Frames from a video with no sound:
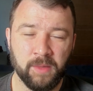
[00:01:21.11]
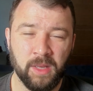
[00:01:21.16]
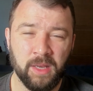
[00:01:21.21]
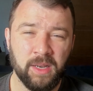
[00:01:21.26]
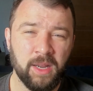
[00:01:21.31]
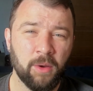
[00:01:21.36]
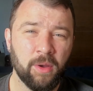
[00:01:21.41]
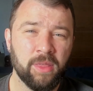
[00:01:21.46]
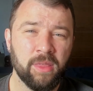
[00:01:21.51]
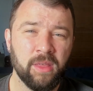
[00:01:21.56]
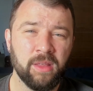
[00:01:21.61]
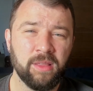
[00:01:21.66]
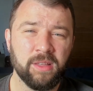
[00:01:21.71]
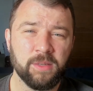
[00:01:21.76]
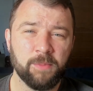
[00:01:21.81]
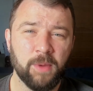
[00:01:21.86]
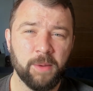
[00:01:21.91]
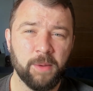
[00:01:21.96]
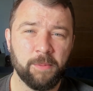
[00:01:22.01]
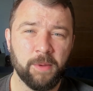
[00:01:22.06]
Now, I think this
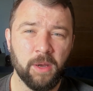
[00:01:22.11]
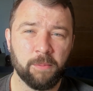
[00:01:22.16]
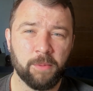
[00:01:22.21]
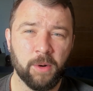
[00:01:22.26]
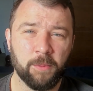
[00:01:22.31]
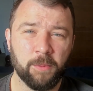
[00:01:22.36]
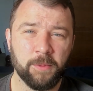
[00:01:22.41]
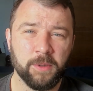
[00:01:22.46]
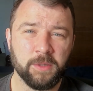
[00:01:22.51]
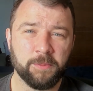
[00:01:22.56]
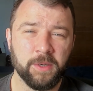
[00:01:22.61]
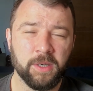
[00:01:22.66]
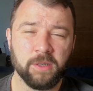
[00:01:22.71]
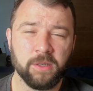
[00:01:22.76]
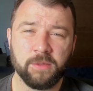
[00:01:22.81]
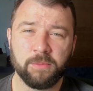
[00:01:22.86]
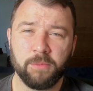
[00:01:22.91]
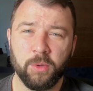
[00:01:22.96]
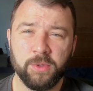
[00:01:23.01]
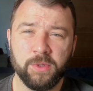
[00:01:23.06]
might be on purpose
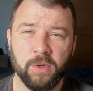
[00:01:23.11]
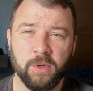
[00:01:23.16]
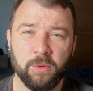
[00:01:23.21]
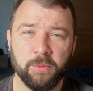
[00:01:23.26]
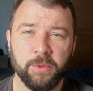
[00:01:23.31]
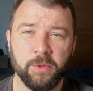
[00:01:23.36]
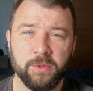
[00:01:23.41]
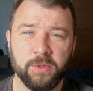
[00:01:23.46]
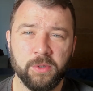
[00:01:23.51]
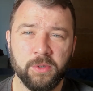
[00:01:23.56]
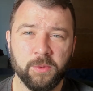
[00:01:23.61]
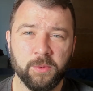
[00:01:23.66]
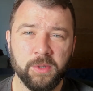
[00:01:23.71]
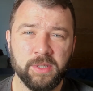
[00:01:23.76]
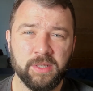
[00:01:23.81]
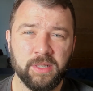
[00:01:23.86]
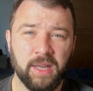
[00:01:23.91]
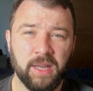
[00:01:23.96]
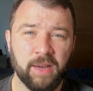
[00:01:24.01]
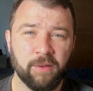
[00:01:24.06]
because most home users will
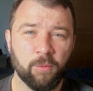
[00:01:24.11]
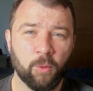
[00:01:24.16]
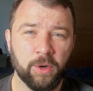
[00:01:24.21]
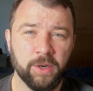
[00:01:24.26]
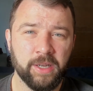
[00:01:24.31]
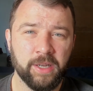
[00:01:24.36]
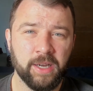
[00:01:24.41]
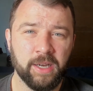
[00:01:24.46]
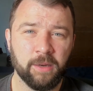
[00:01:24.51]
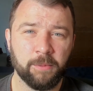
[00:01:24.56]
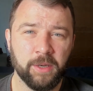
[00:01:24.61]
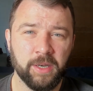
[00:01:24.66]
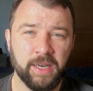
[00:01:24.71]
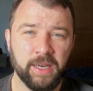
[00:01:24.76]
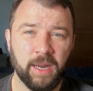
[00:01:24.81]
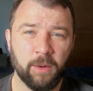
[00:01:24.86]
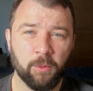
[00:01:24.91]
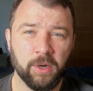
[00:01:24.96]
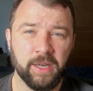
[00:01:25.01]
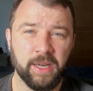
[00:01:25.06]
still have one gigabit
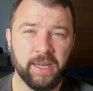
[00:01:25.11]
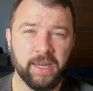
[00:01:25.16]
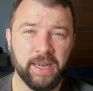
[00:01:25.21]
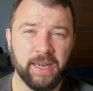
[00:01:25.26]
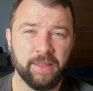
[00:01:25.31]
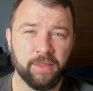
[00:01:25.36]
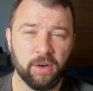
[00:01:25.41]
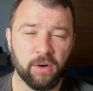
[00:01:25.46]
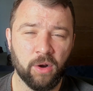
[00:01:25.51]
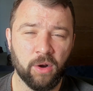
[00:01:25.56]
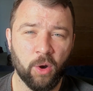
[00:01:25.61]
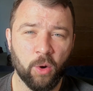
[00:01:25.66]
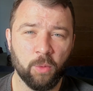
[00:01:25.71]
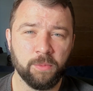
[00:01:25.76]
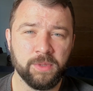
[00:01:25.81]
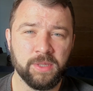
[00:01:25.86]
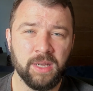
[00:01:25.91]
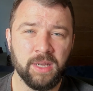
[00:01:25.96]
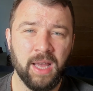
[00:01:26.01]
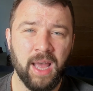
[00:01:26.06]
networking in their
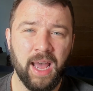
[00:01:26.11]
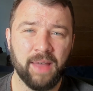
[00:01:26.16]
homes,